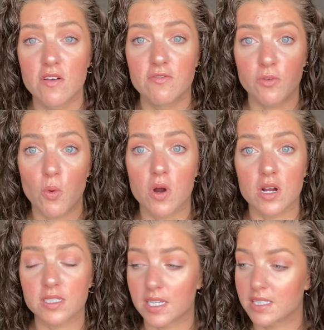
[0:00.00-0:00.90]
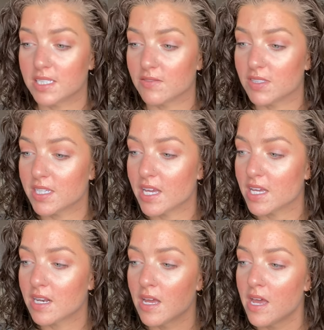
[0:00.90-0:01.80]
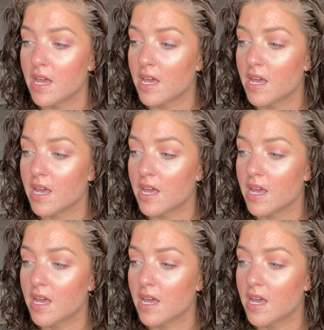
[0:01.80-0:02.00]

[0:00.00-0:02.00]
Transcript: for sensitive skin.